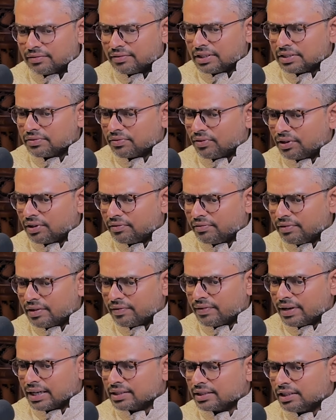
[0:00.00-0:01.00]
wise, what we
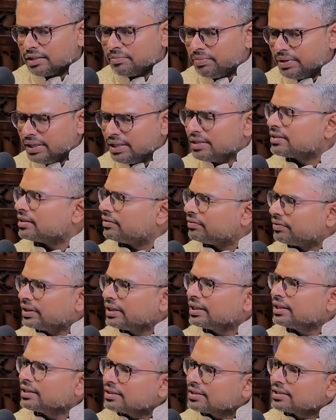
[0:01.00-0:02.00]
have actually been
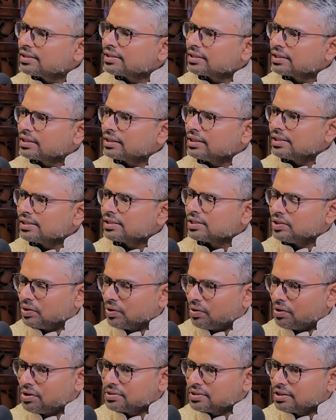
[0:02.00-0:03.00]
suffering is
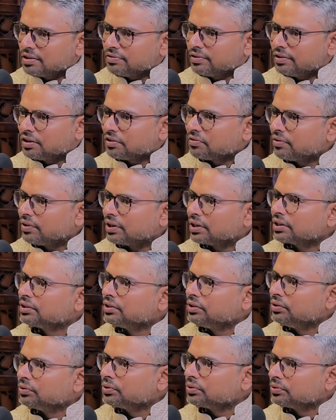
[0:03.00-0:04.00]
loss of our work
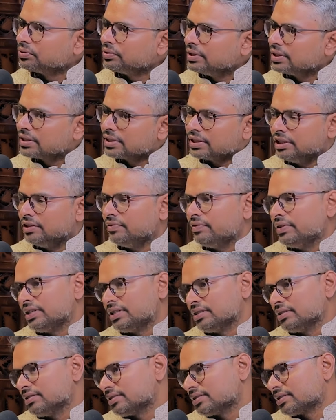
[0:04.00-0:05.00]
due to these
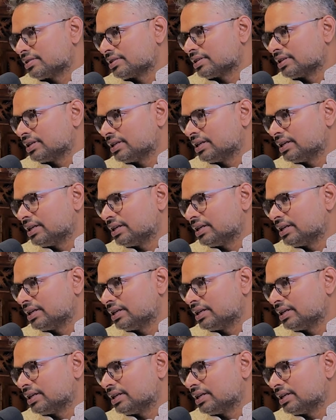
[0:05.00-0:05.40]
invasions.